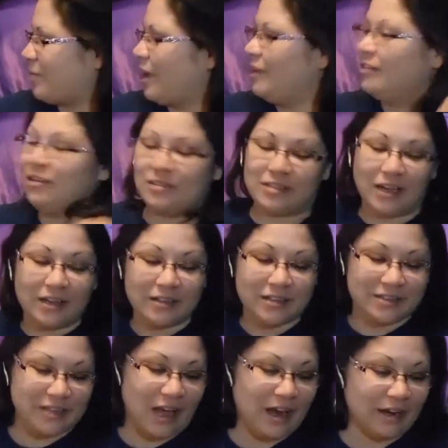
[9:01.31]
It looks like a
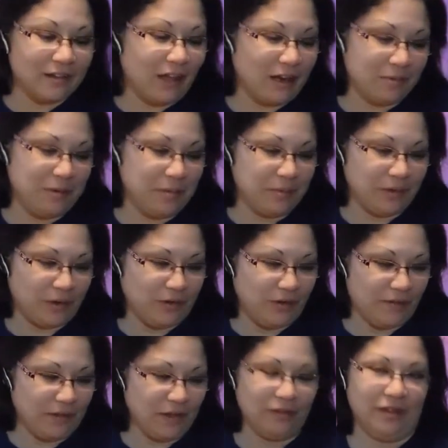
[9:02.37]
design. A lot of people don't
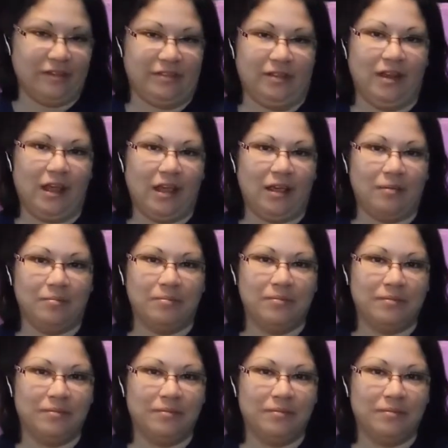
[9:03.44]
even know that's a name.